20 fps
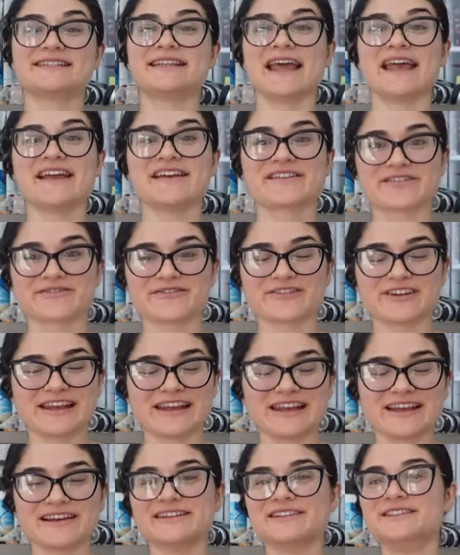day
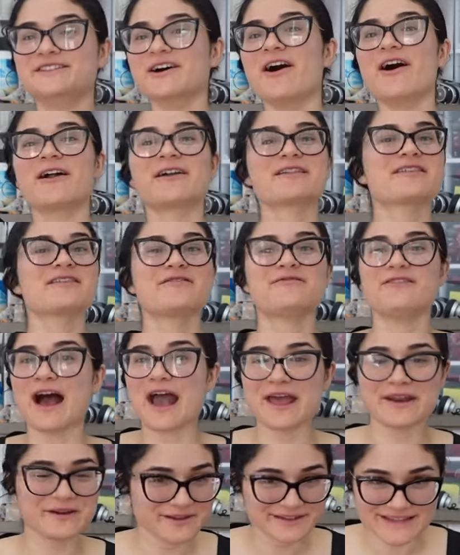three, dawn of the
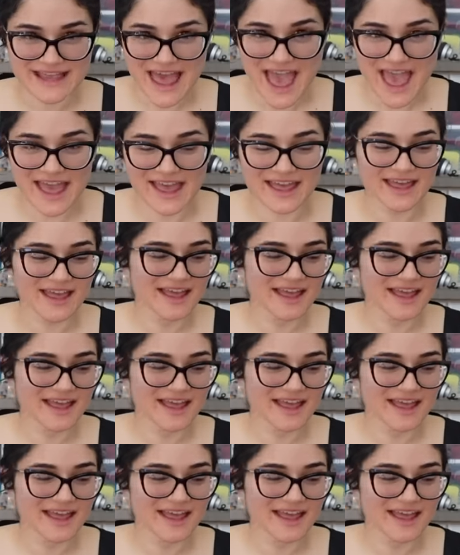final day.